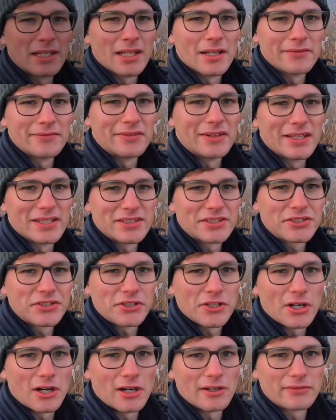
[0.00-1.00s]
love this
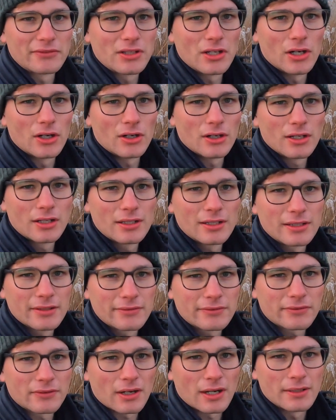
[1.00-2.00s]
shot I've got
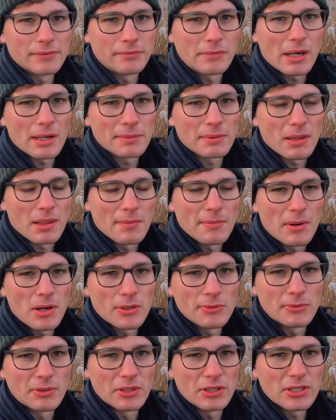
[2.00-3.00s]
framed up at the
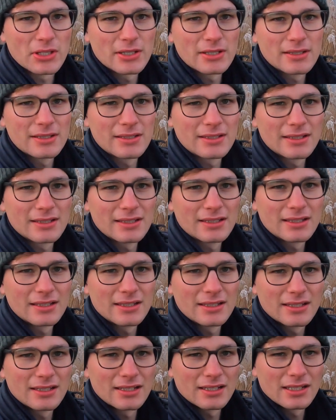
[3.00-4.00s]
moment.
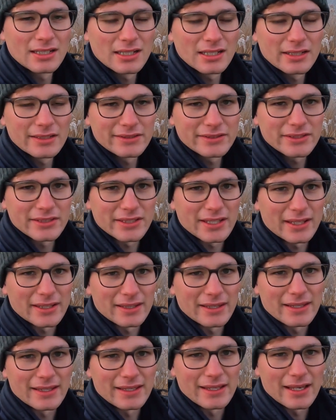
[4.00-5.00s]
I just think
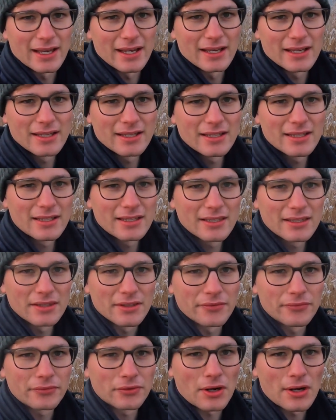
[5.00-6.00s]
the
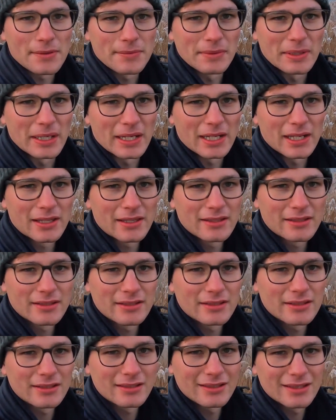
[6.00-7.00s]
framing
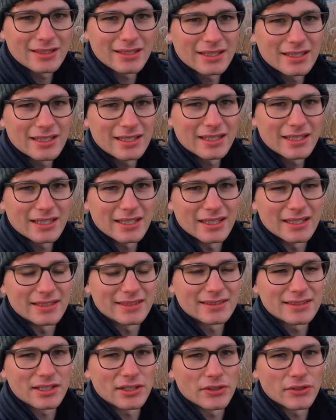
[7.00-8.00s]
is
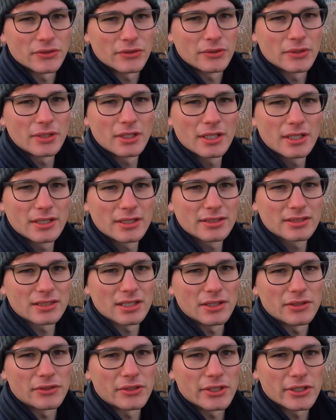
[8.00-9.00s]
so
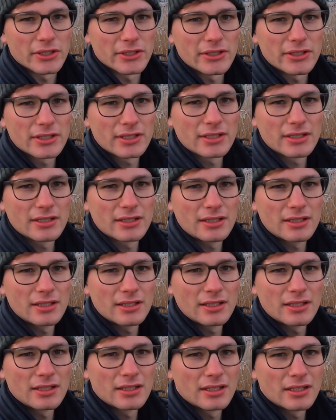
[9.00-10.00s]
good.
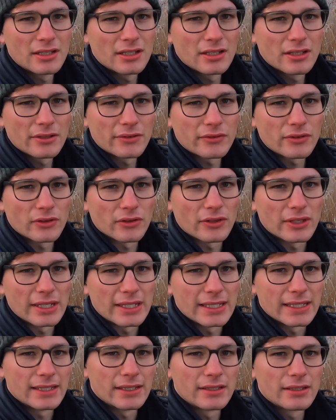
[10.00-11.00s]
We've got
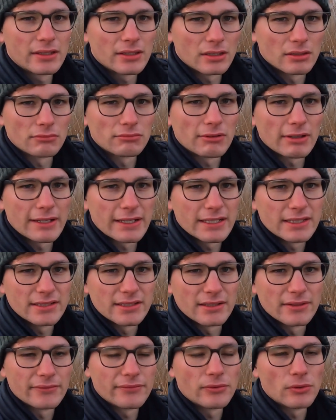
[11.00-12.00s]
the reeds
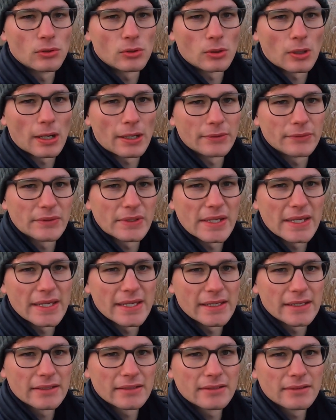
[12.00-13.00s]
in the foreground
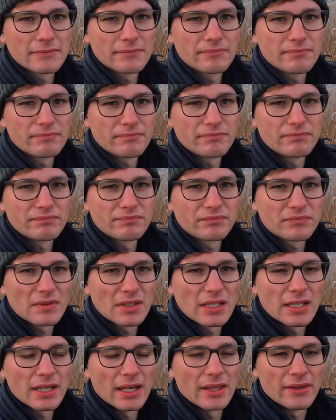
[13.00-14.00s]
here,
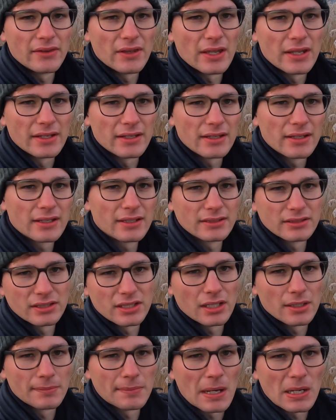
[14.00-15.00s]
and then as you
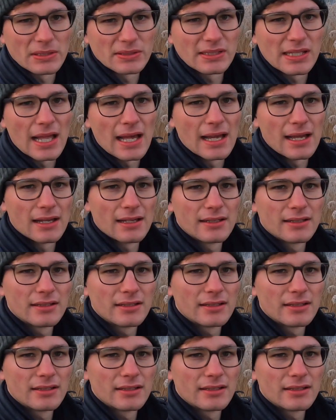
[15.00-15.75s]
go past that,